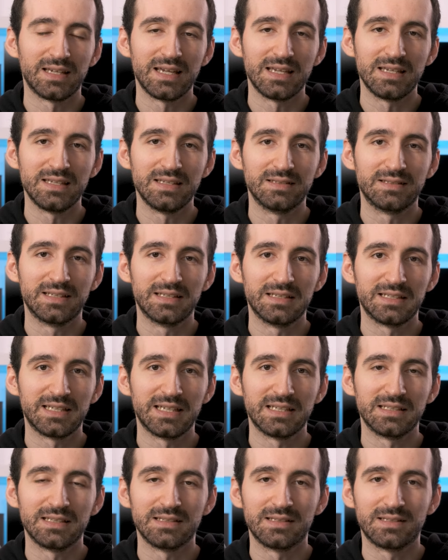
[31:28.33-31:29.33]
a
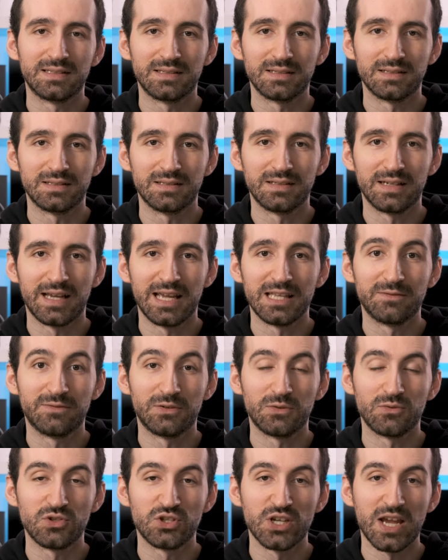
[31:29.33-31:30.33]
dedicated uh,
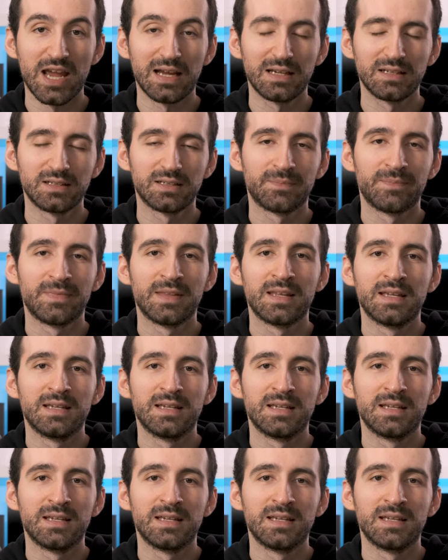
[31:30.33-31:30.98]
headphone jack,